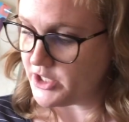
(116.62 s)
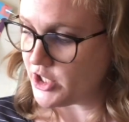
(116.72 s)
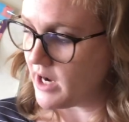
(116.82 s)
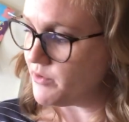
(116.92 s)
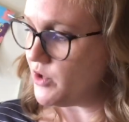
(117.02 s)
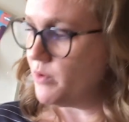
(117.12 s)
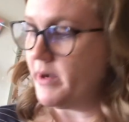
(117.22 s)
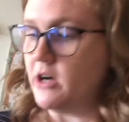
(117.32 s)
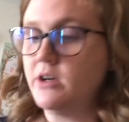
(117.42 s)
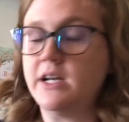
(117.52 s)
to chat with you
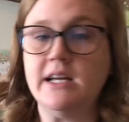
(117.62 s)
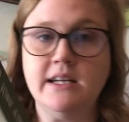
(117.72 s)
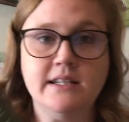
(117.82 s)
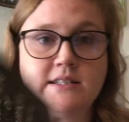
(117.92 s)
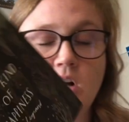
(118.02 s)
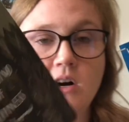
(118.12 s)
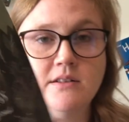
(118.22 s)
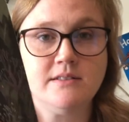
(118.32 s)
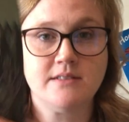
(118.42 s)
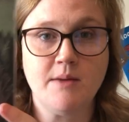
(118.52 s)
about is
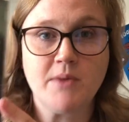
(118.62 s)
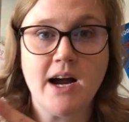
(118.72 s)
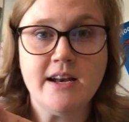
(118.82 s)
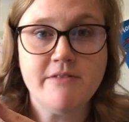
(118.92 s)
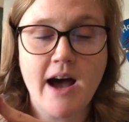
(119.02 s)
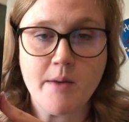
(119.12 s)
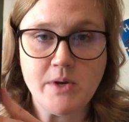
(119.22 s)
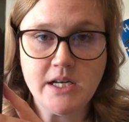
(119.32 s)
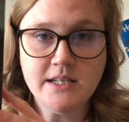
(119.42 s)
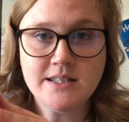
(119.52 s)
called Some Kind of
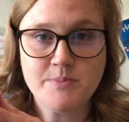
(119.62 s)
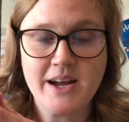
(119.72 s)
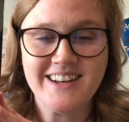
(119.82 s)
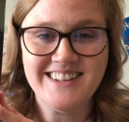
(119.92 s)
Happiness by